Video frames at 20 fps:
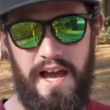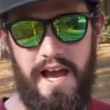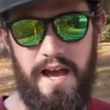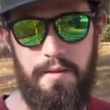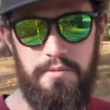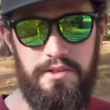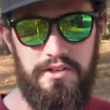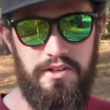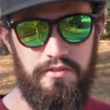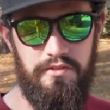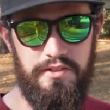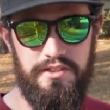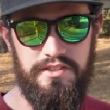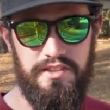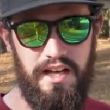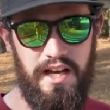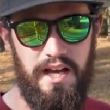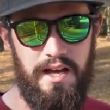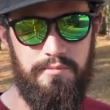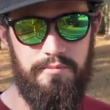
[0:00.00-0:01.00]
happened over
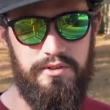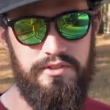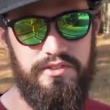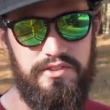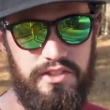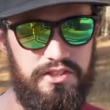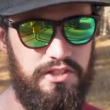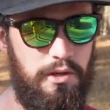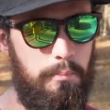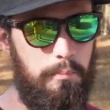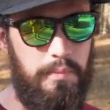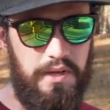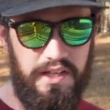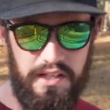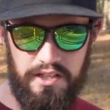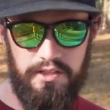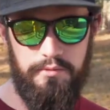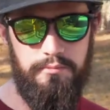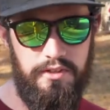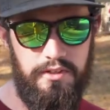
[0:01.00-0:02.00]
time, there's such a
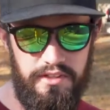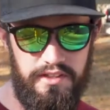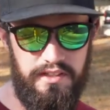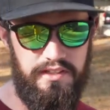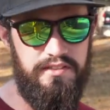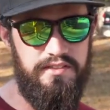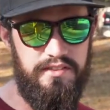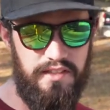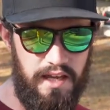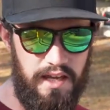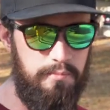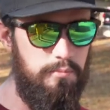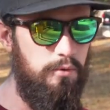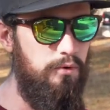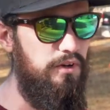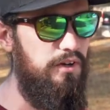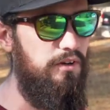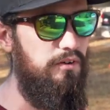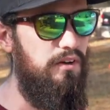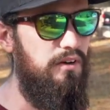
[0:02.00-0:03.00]
big community of
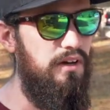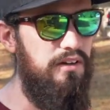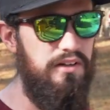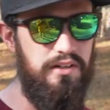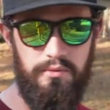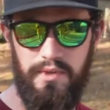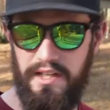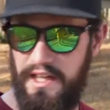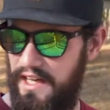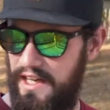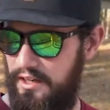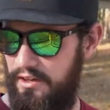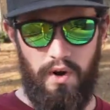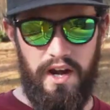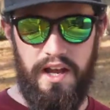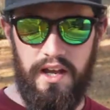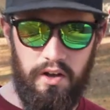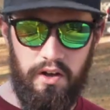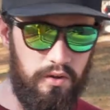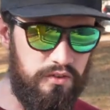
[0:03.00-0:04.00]
skateboarding around here. We had
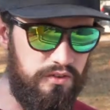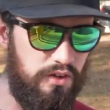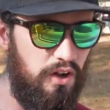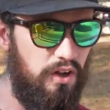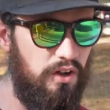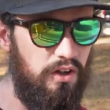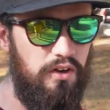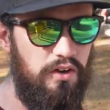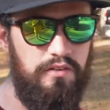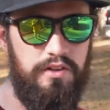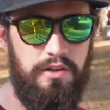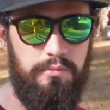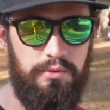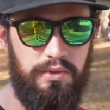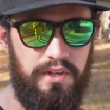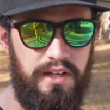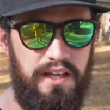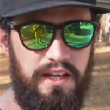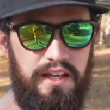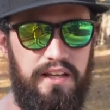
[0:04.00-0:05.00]
rails all over the
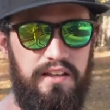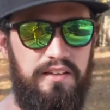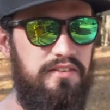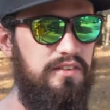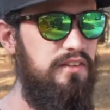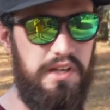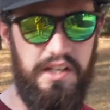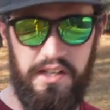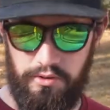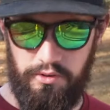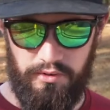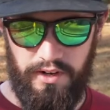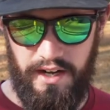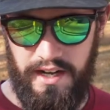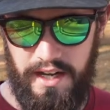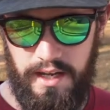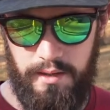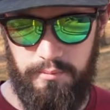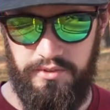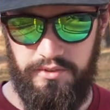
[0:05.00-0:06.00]
place, big
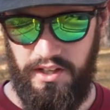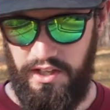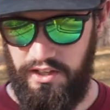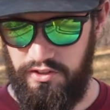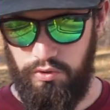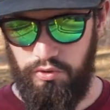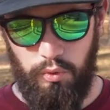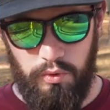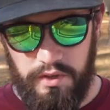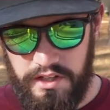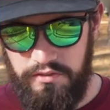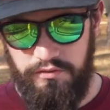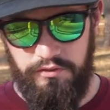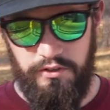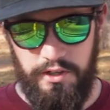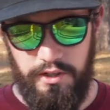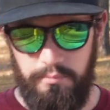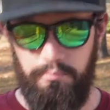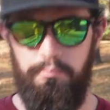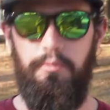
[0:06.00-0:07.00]
ramps, like a
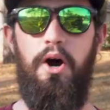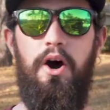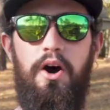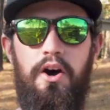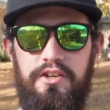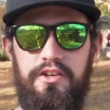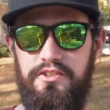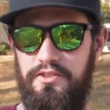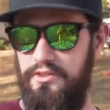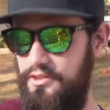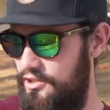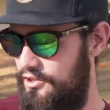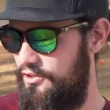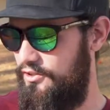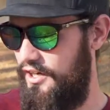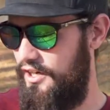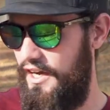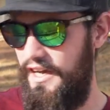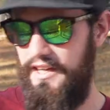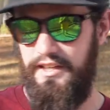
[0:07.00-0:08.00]
20-foot box you could
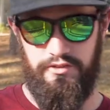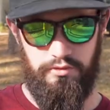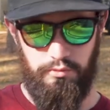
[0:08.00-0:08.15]
grind, a